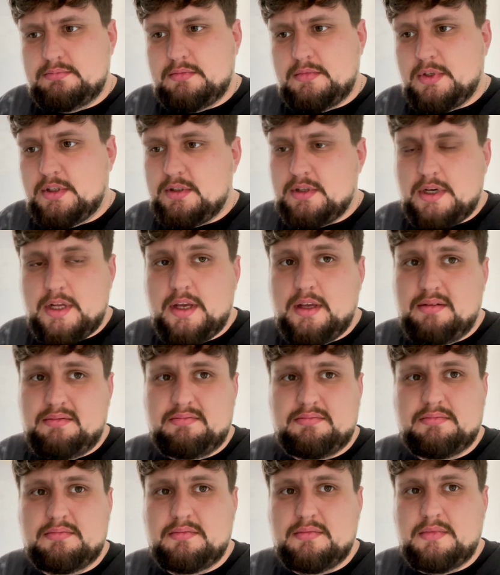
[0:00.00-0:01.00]
I don't know,
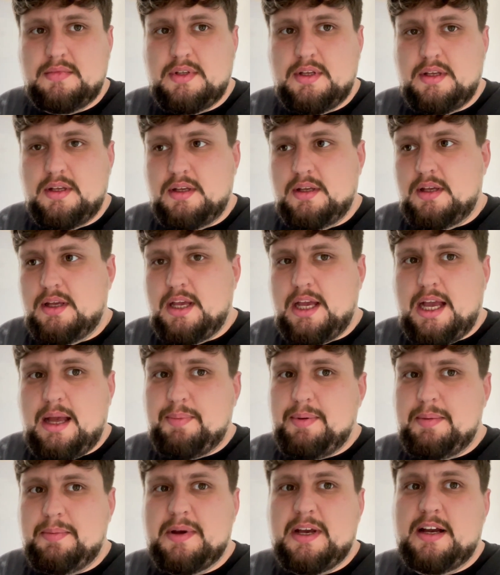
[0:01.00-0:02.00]

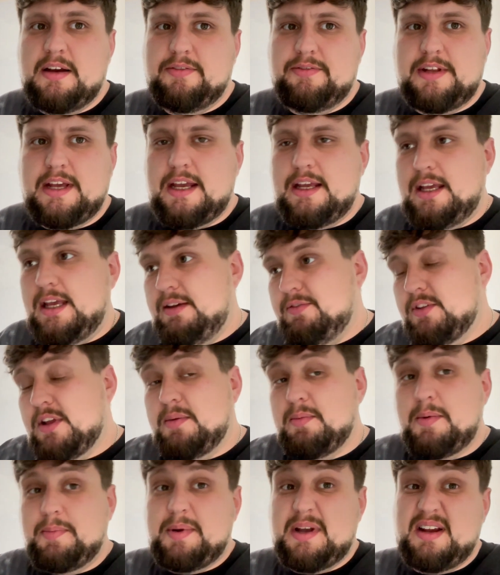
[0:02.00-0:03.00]
happy birthday, even though
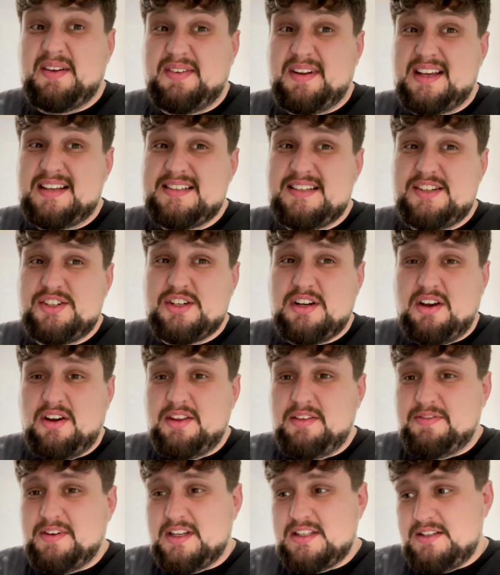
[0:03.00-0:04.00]
my birthday is in July
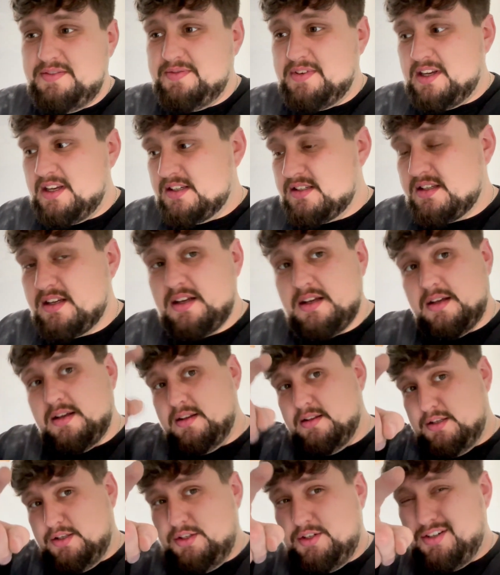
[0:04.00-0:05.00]
the 31st,
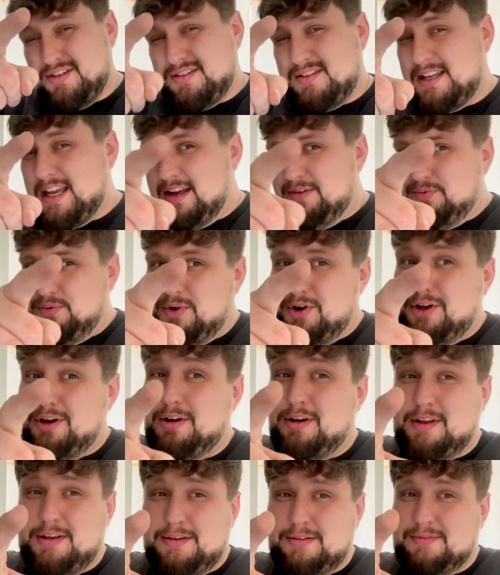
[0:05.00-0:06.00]
just
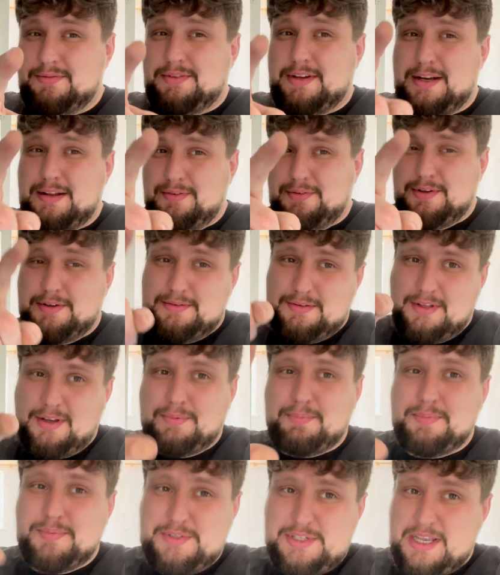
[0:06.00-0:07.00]
FYI, if any of you,
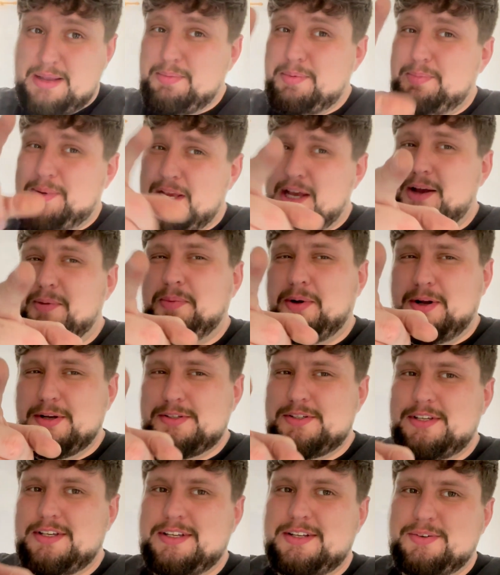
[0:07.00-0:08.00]
I'll set up a PO
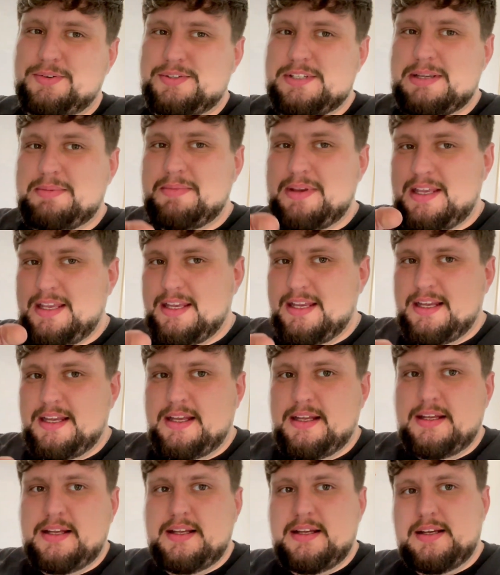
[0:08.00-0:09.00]
box, you can all send me
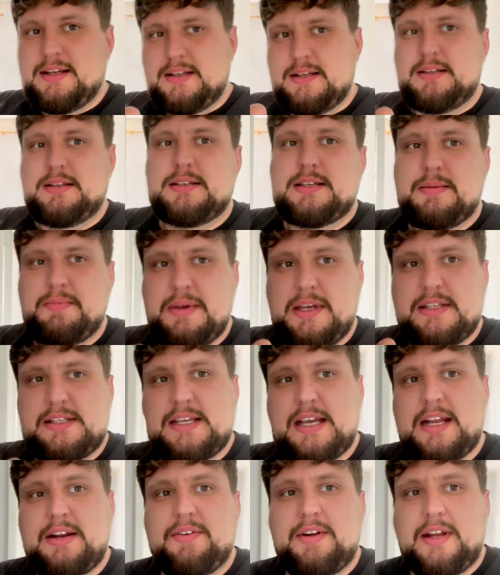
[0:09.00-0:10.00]
a
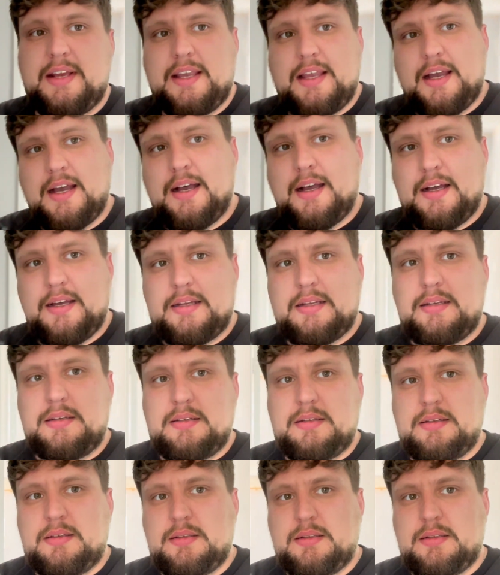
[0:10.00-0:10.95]
tenner and a card, and